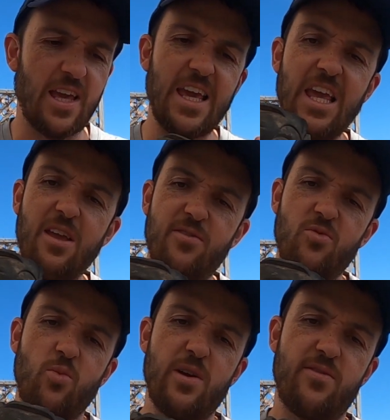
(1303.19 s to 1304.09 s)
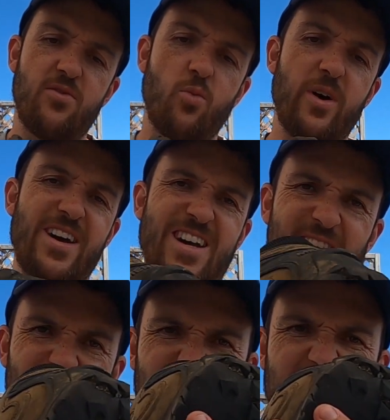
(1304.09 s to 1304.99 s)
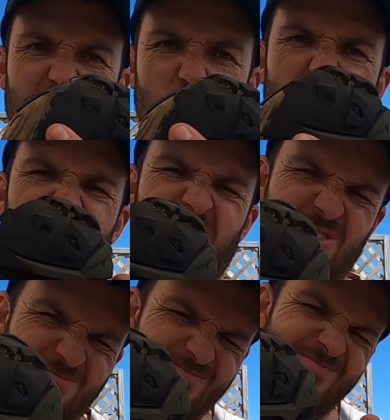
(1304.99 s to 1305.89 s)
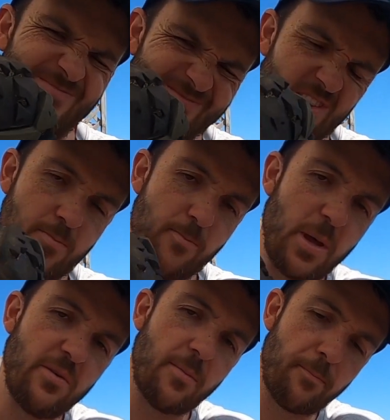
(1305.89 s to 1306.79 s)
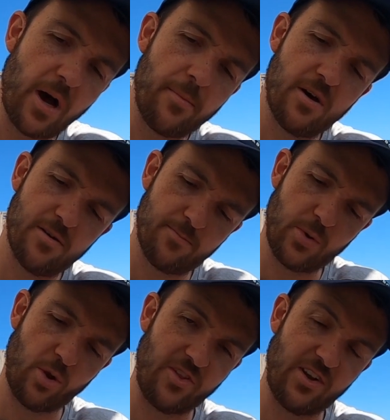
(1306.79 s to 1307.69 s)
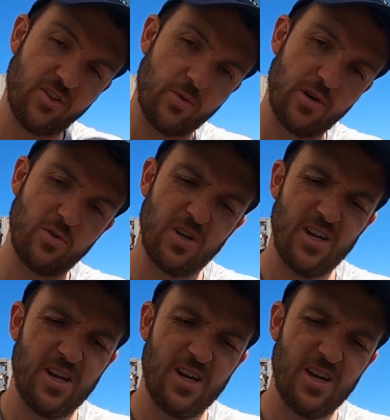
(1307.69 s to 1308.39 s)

even with the wear to the heel, which is a bit of a bummer, but not the end of the world.